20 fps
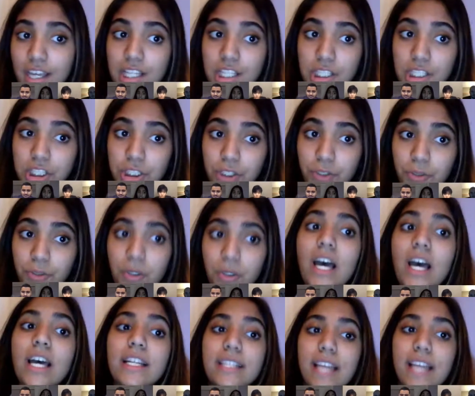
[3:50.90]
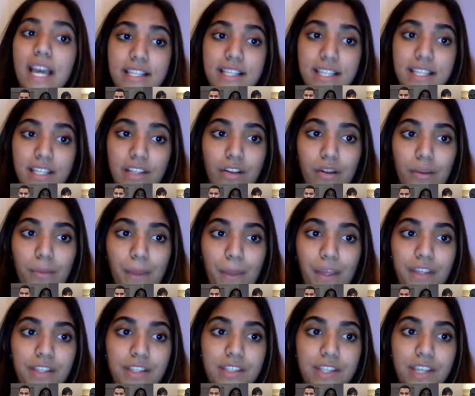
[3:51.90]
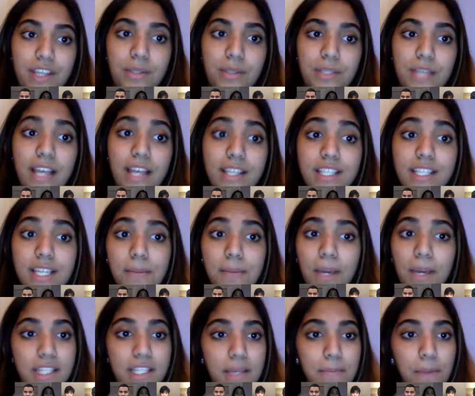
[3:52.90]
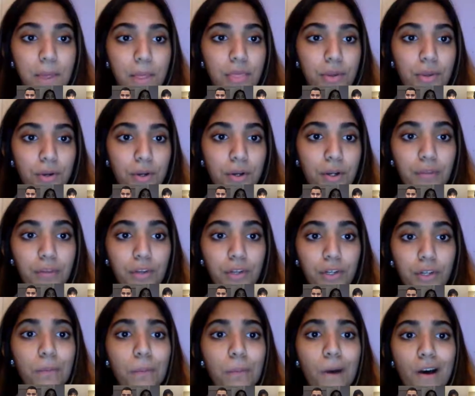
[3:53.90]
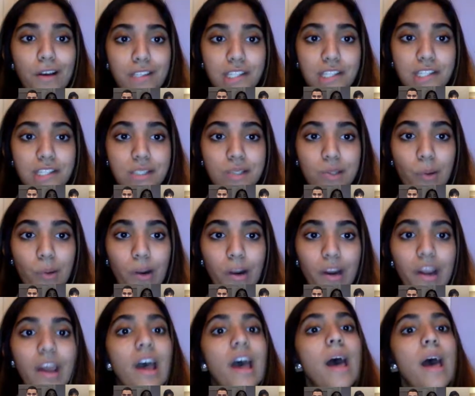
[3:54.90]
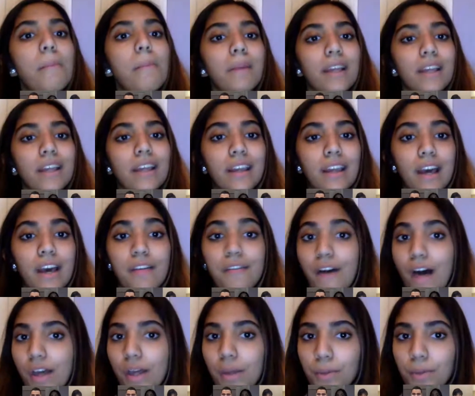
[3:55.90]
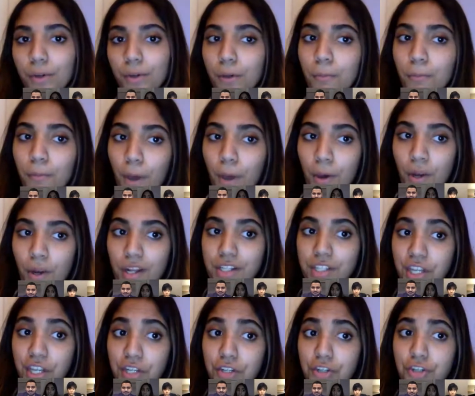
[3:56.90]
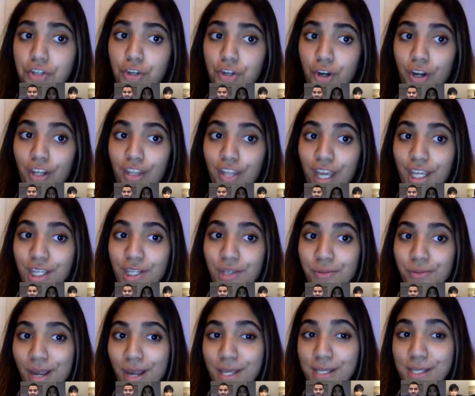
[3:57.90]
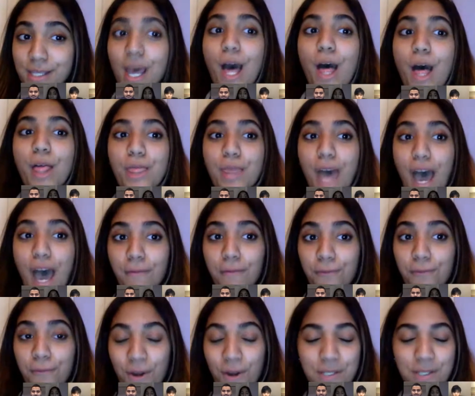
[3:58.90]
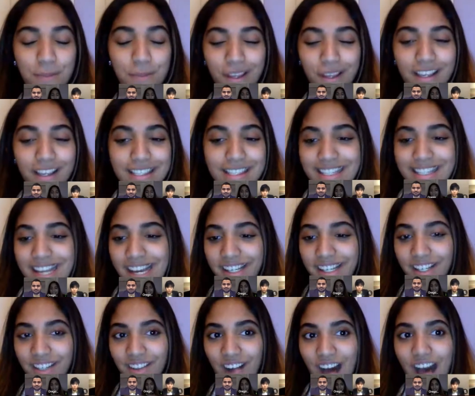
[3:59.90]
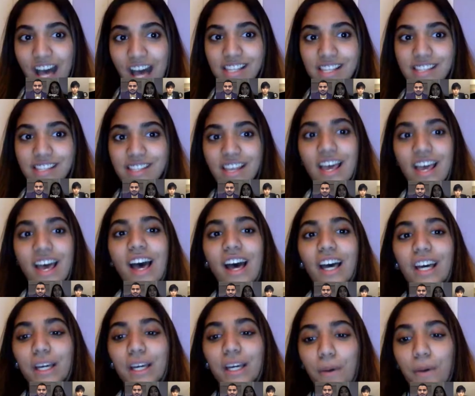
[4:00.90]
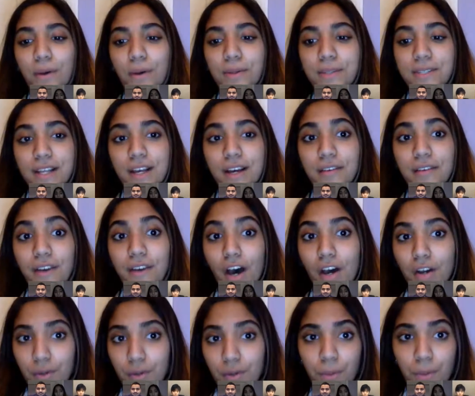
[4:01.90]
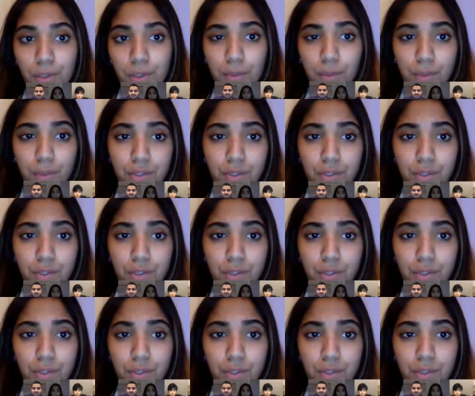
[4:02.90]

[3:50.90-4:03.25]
into testing a little bit. So testing makes up 1/3 of your composite score, making it a valuable component to ensuring that you raise that first place DECA glass. Composed of 100 multiple